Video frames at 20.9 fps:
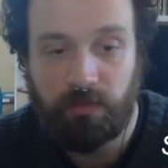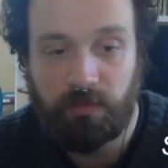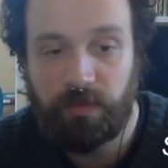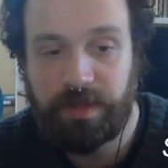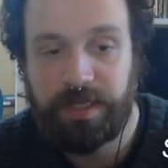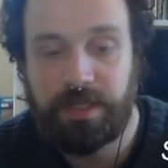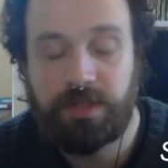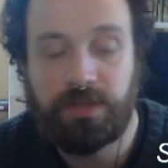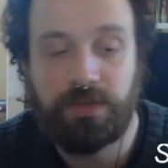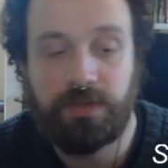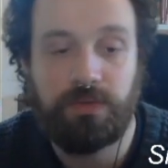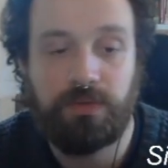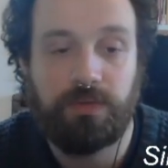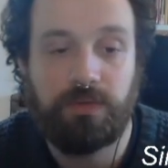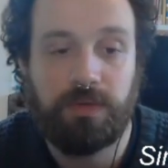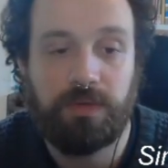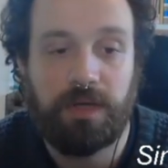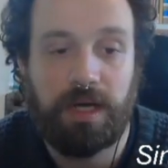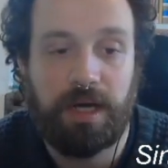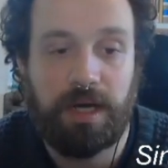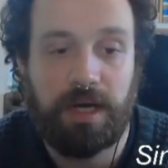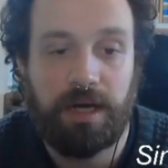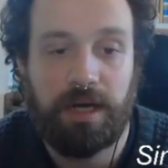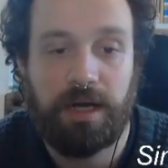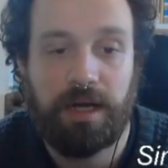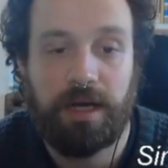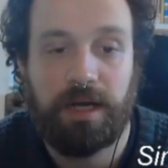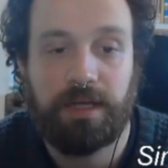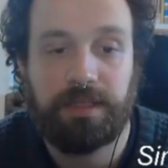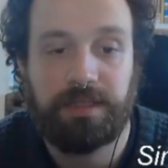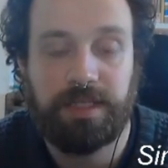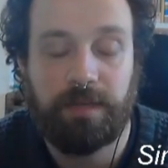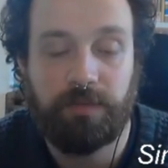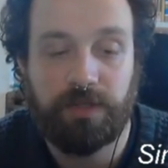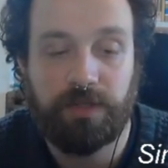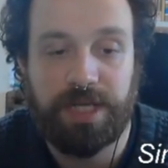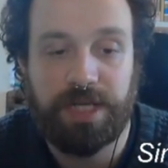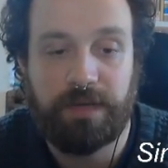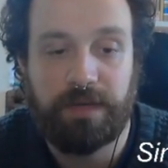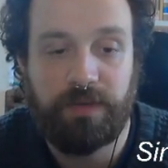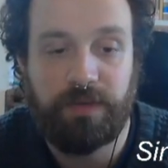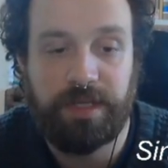we need to double
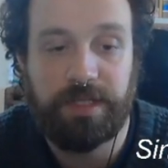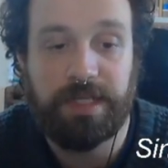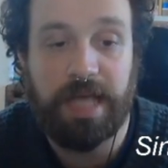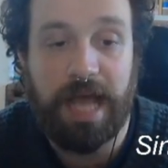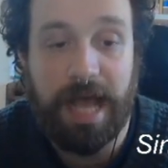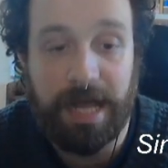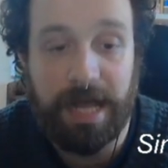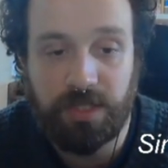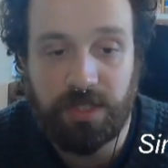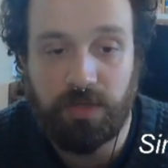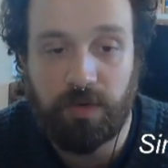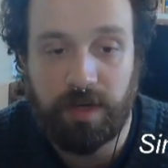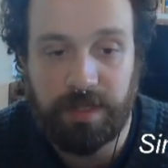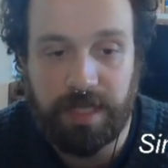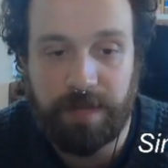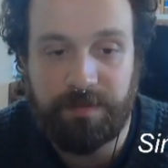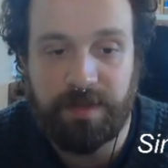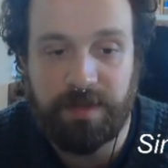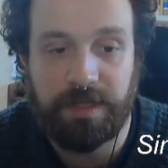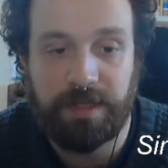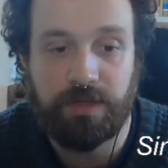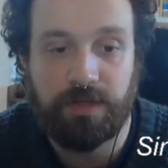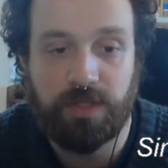check, we need to add to our depth in here.